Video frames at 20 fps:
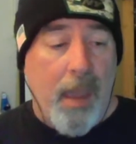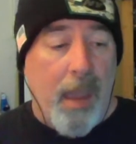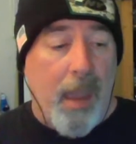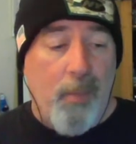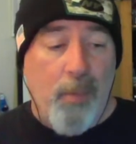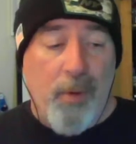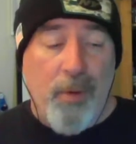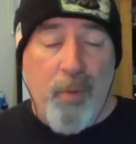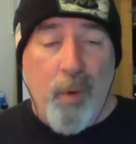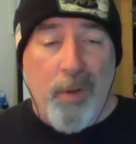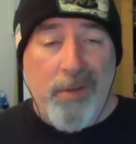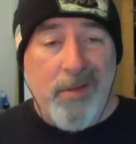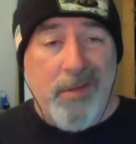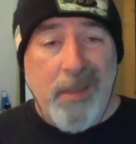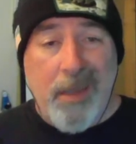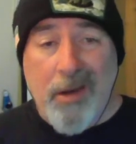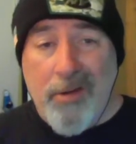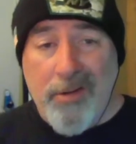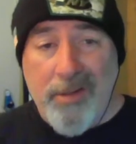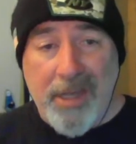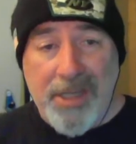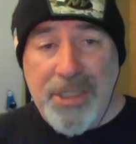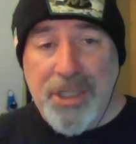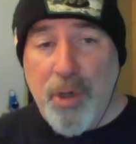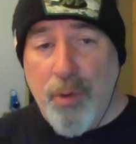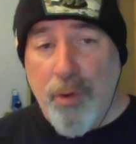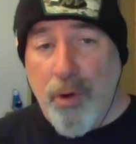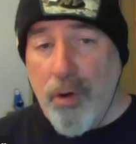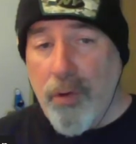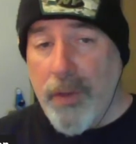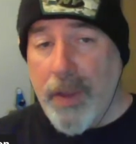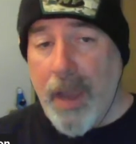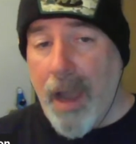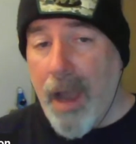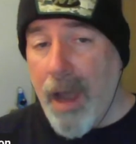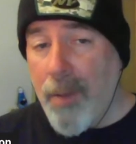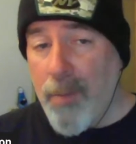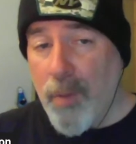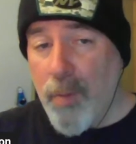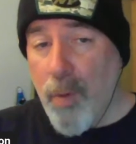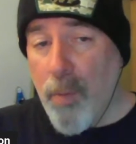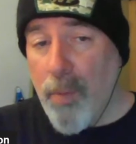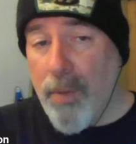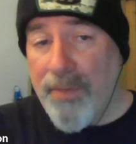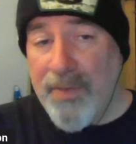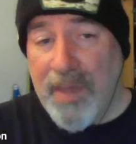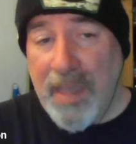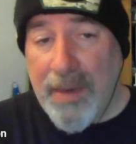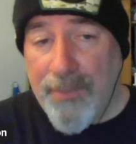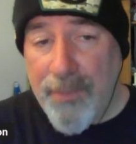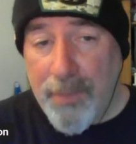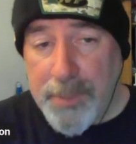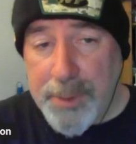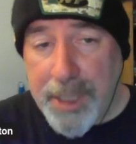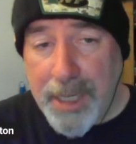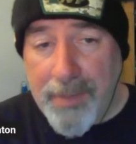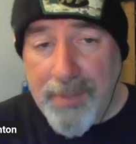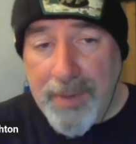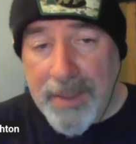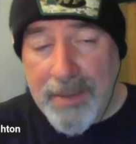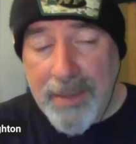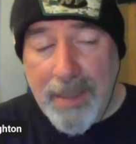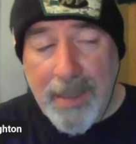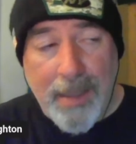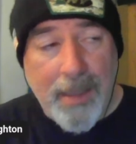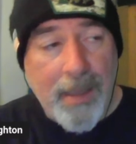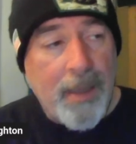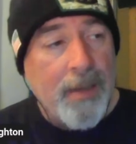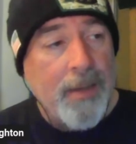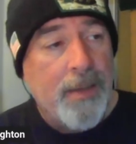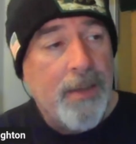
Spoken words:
And with what Stiggers has shown early on, with what we've seen from JBC,